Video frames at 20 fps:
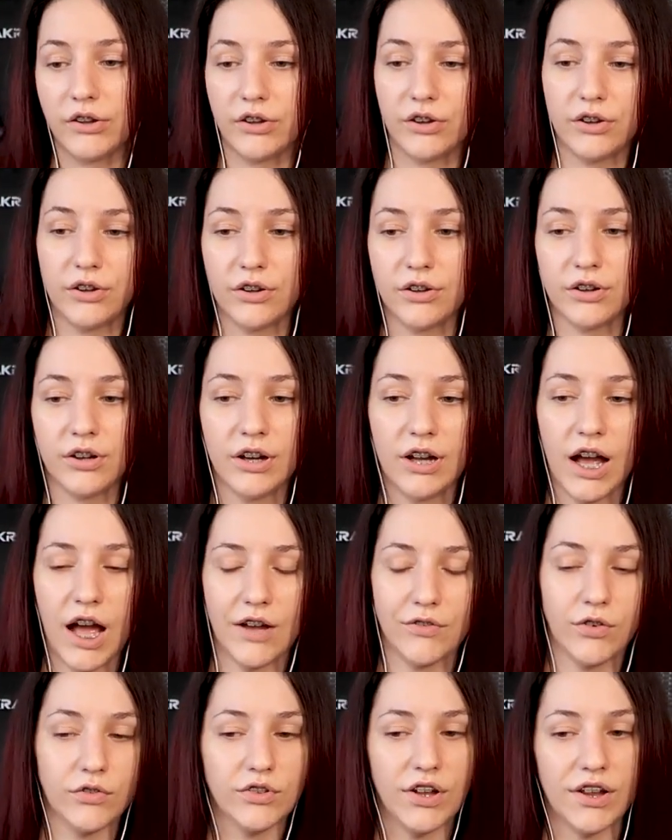other
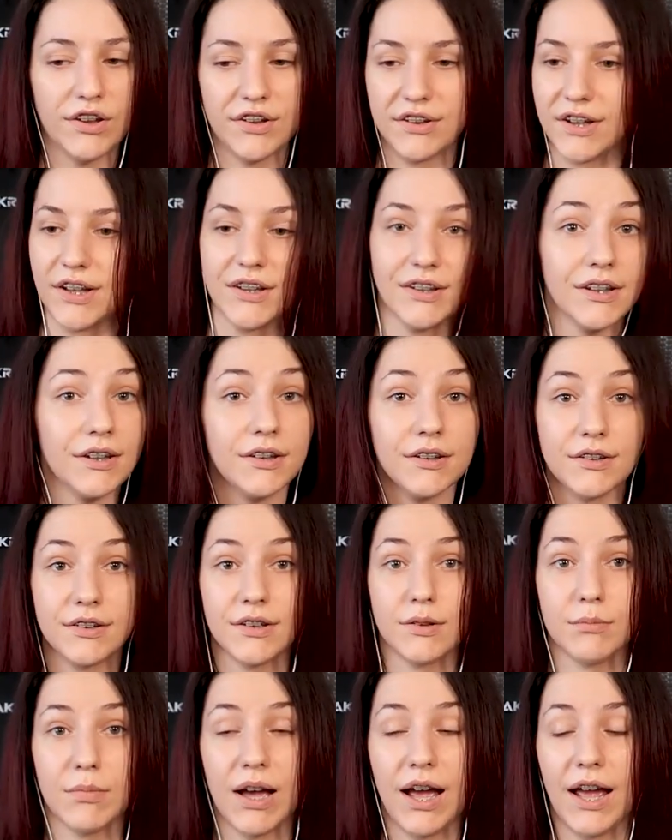half of that sentence
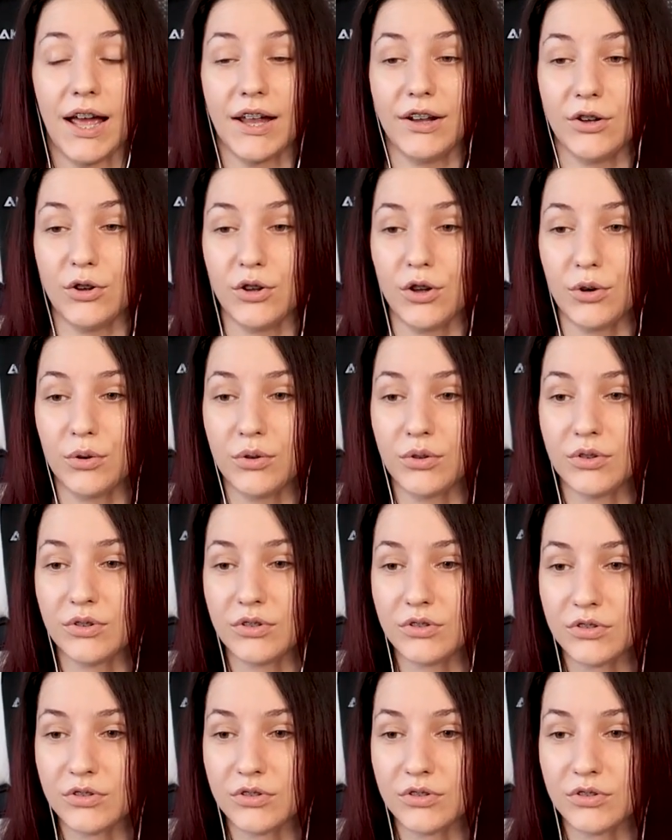in my head, you know?